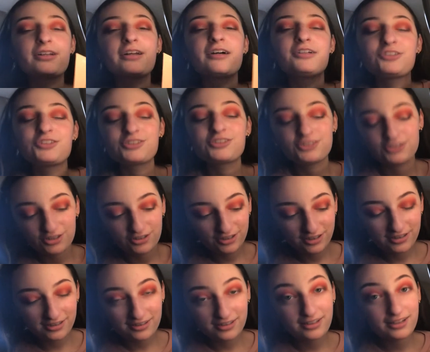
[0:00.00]
I just
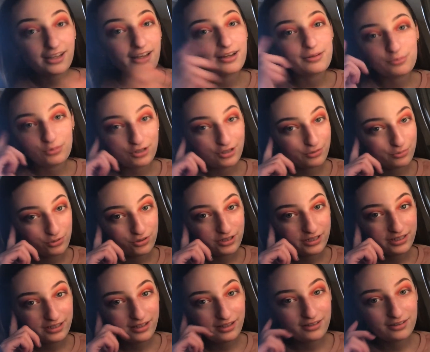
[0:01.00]
took an eyebrow
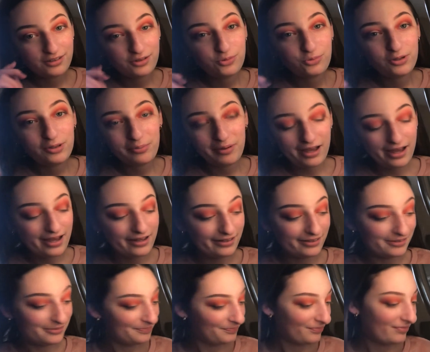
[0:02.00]
break. We
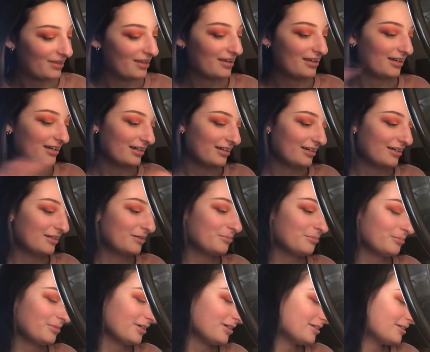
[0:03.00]
back.
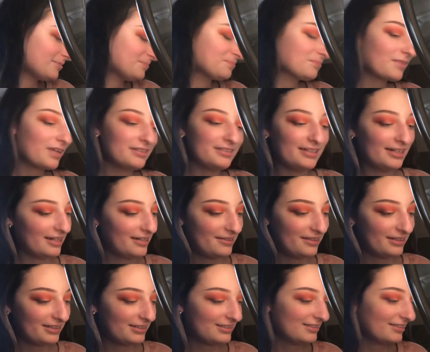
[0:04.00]
But yeah, I
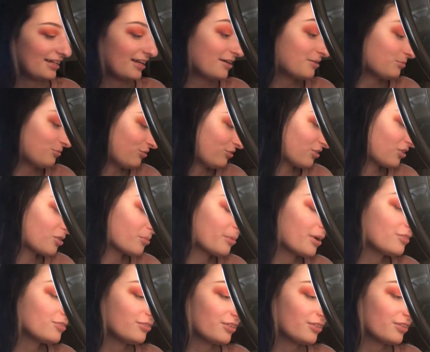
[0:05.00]
think it's time for my